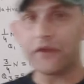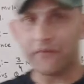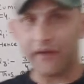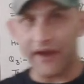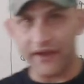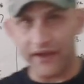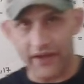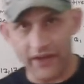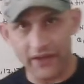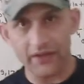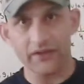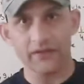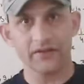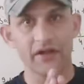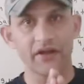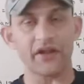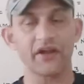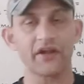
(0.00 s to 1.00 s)

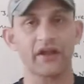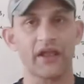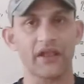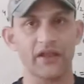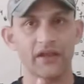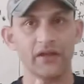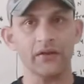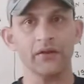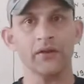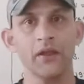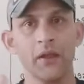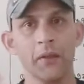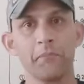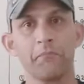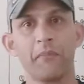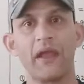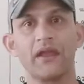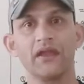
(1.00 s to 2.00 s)
divided the data
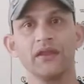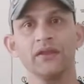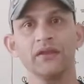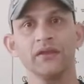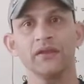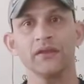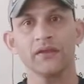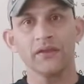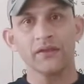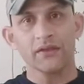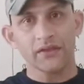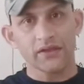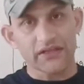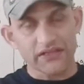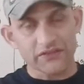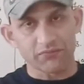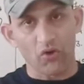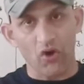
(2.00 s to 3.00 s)
in many
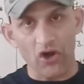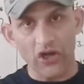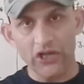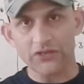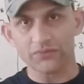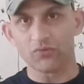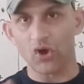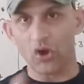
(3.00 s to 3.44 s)
small